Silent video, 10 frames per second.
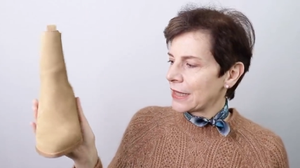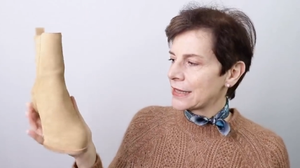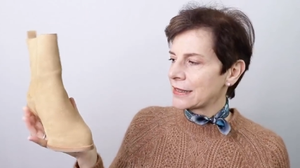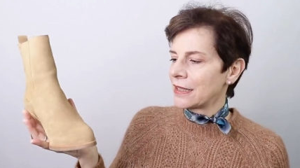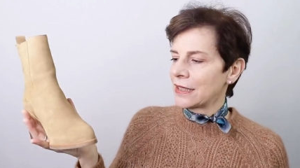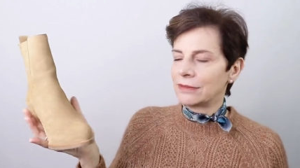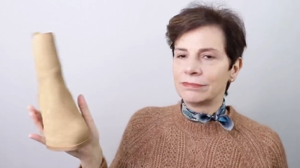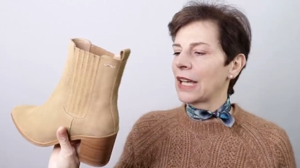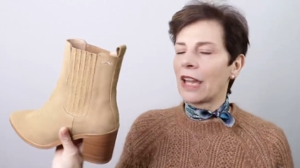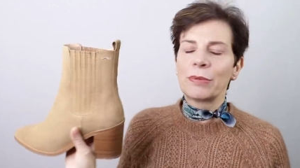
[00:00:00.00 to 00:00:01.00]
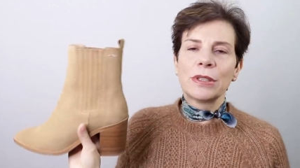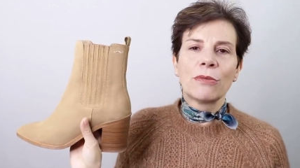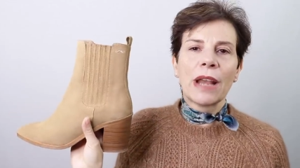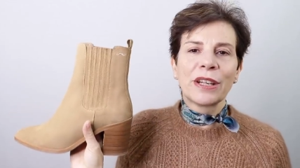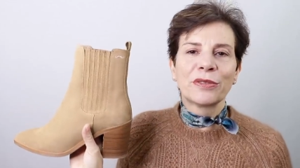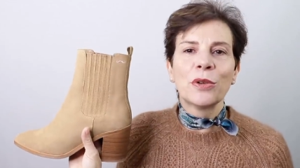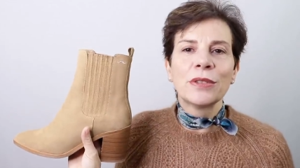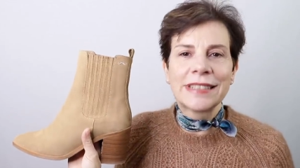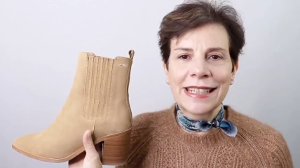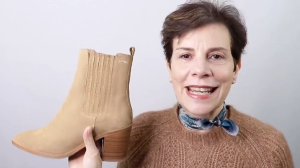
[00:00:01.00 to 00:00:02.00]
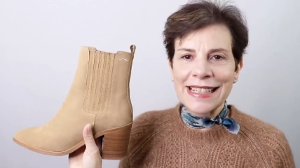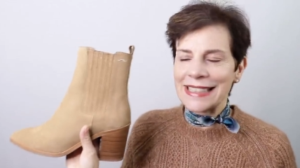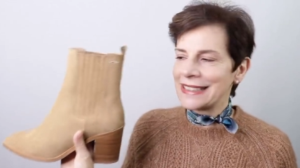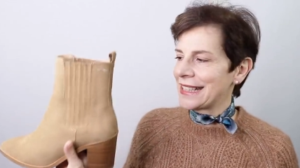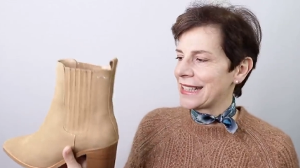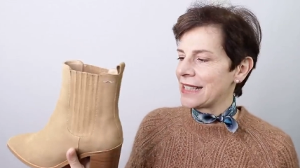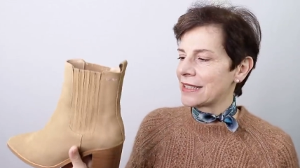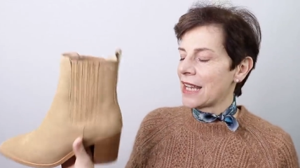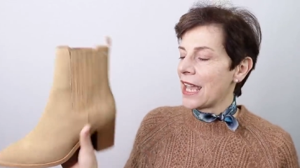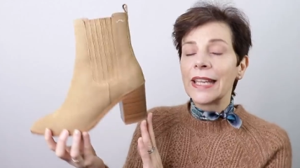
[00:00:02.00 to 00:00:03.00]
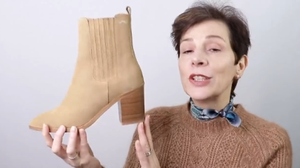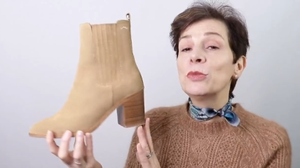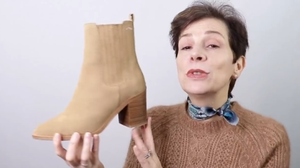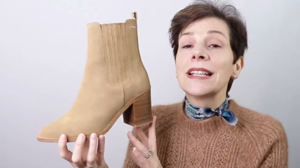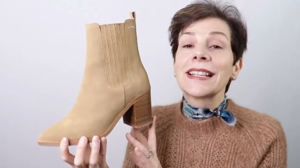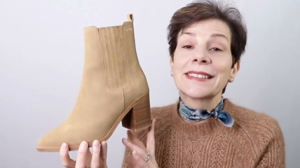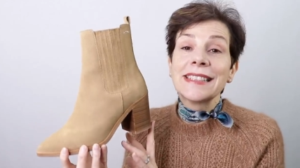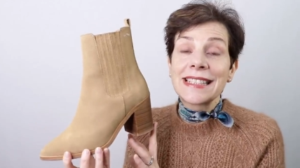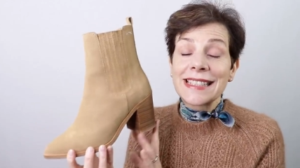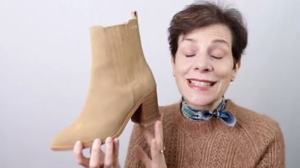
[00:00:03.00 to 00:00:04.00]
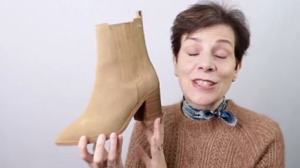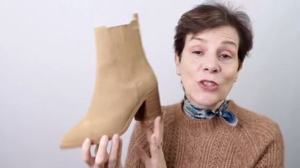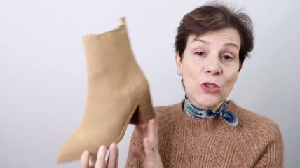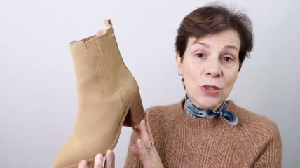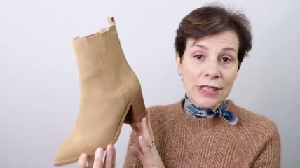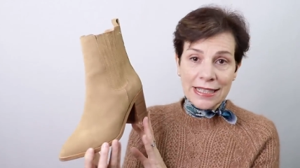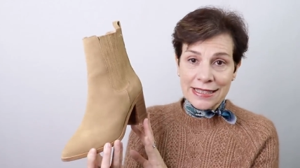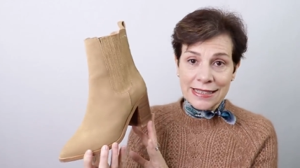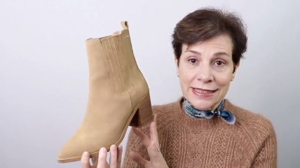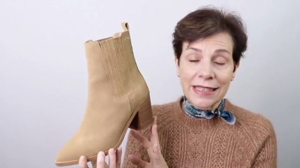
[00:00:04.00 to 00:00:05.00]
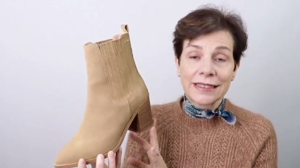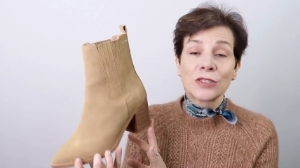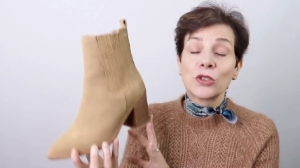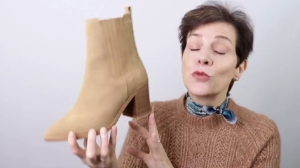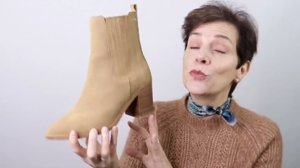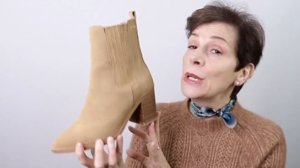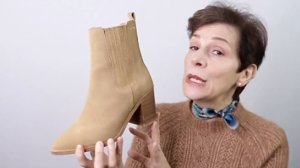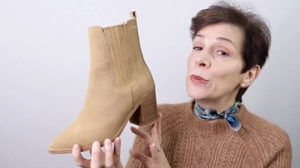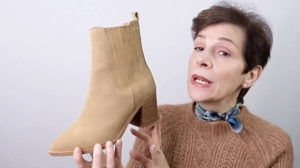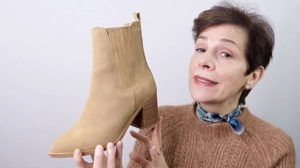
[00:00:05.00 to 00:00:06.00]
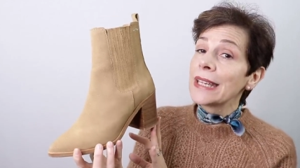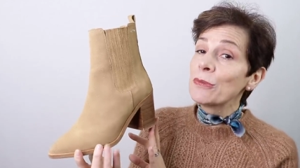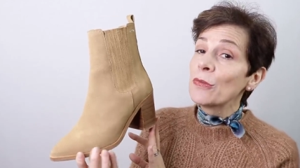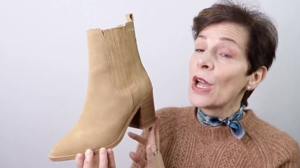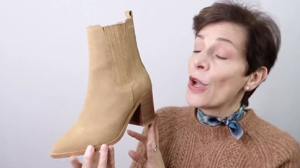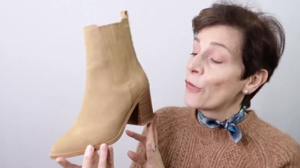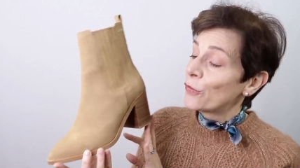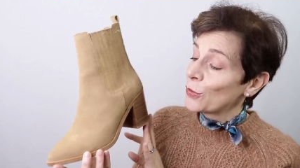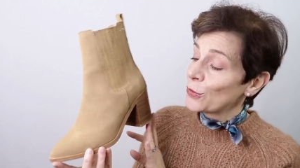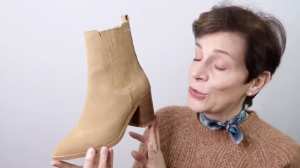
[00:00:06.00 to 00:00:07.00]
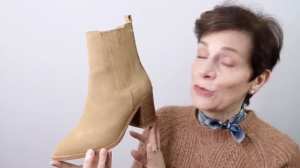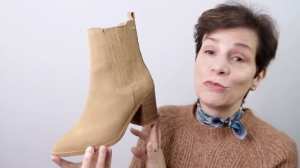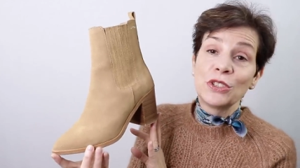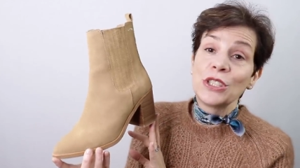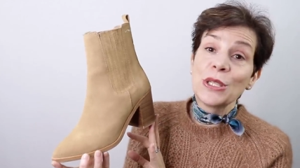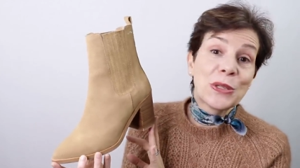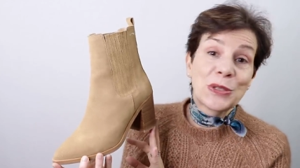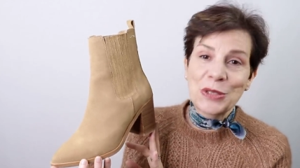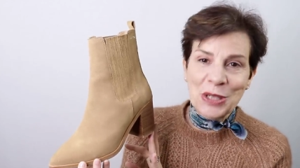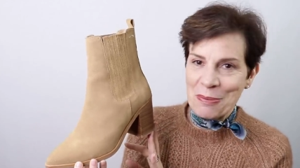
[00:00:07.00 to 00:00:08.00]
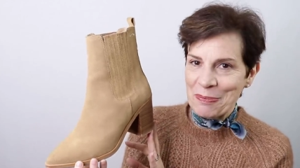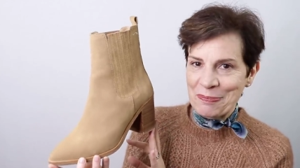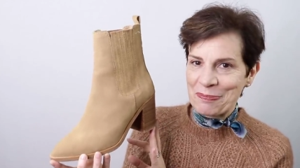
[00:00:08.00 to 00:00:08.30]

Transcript: style. They have been around for decades and decades. And a boot like this is so classic that you will wear them for years to come.